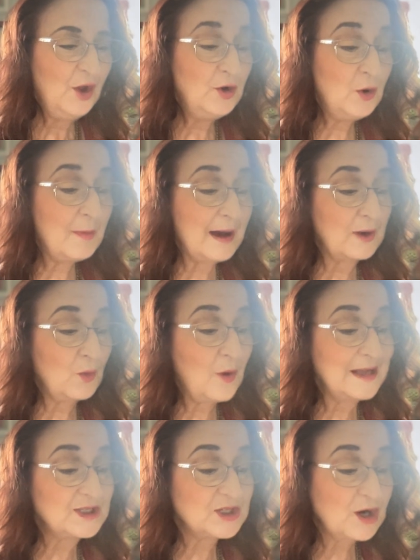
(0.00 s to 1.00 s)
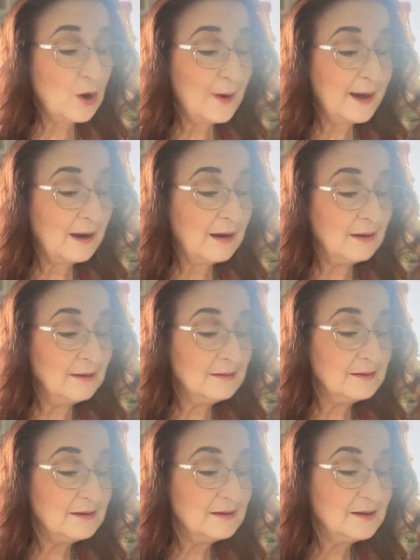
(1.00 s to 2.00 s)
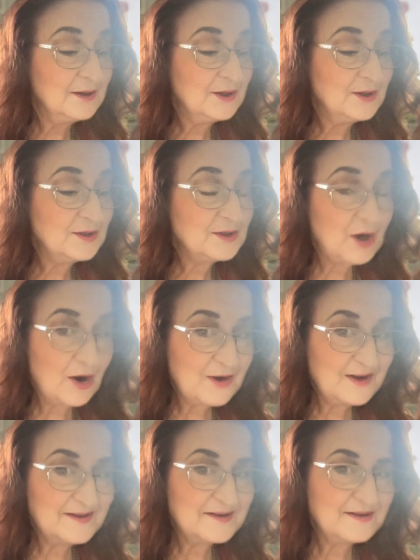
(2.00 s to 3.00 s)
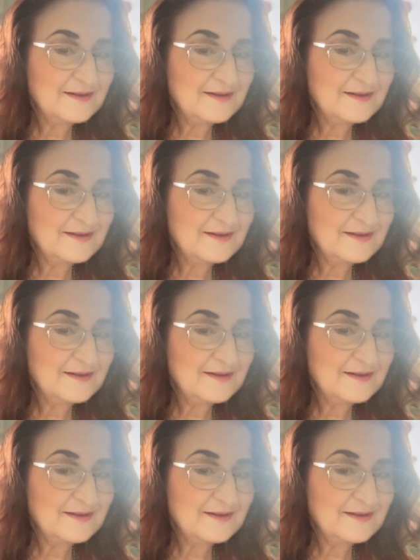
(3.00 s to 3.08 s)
No matter what's going on, darkness